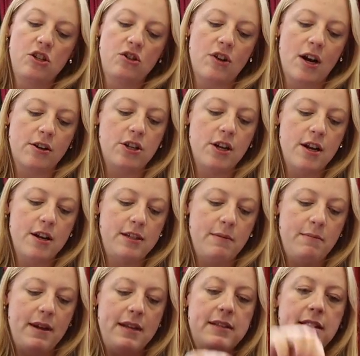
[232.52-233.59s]
structured,
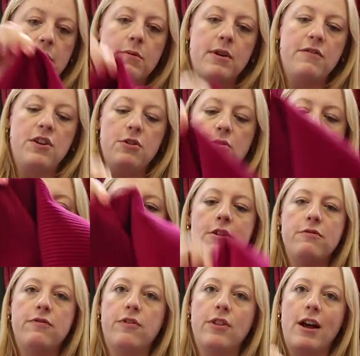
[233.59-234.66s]
it means that if you
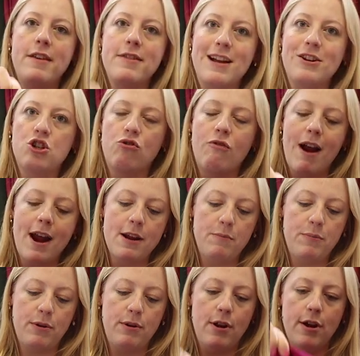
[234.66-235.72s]
go for like that
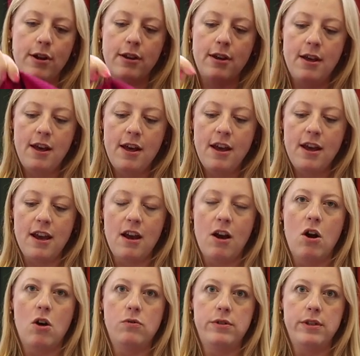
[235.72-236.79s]
drape look, it
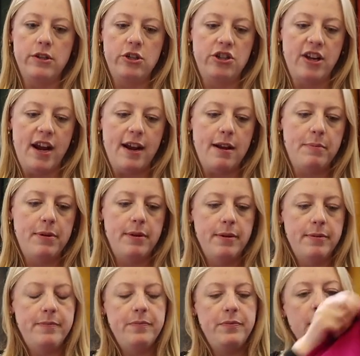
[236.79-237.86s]
holds its shape.
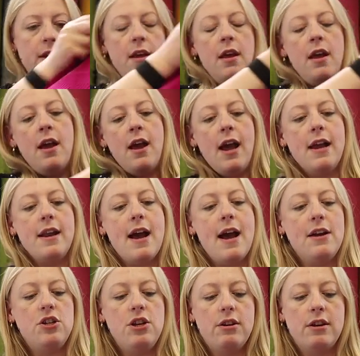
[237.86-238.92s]
And
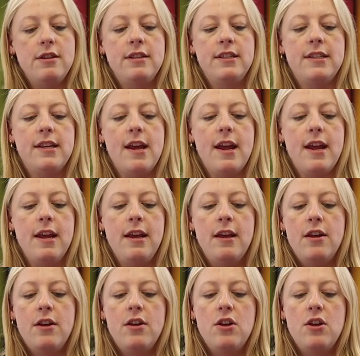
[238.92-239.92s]
as you can see,